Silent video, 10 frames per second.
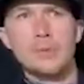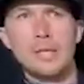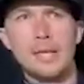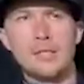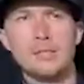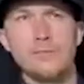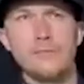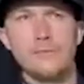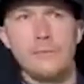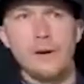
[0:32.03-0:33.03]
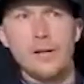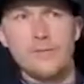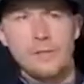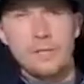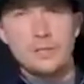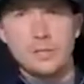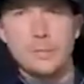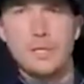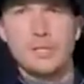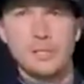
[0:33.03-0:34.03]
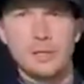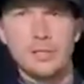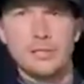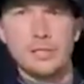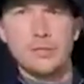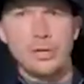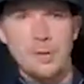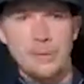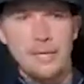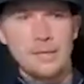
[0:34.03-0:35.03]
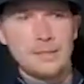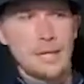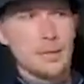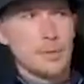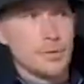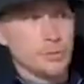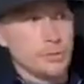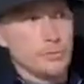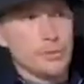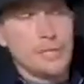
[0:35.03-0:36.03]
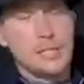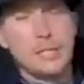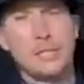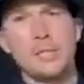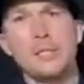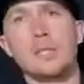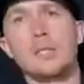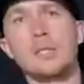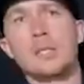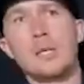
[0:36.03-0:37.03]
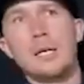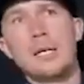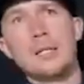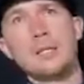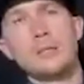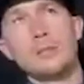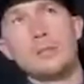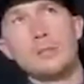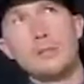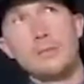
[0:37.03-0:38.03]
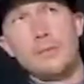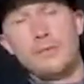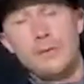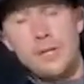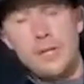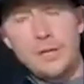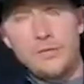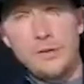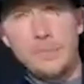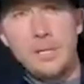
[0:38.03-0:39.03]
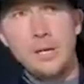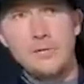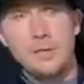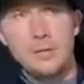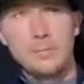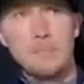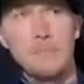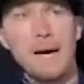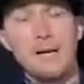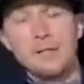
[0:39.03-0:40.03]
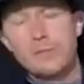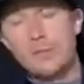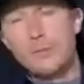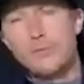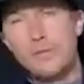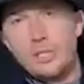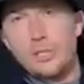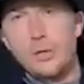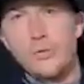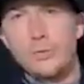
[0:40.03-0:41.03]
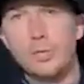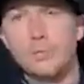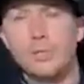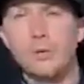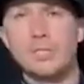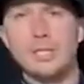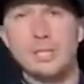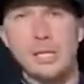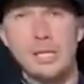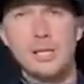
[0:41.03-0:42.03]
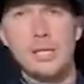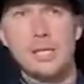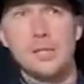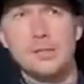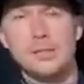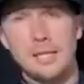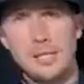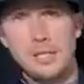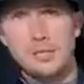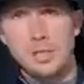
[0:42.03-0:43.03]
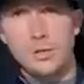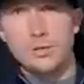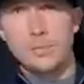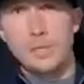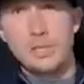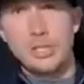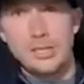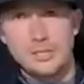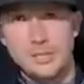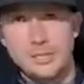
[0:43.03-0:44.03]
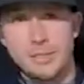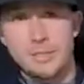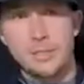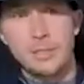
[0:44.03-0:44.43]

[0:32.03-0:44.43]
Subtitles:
last 5 years I specialised in TrackMan and K-Motion 3D, and funny enough, I've come back to Finchley Golf Club, so I was actually here 10 years ago as a PGA assistant.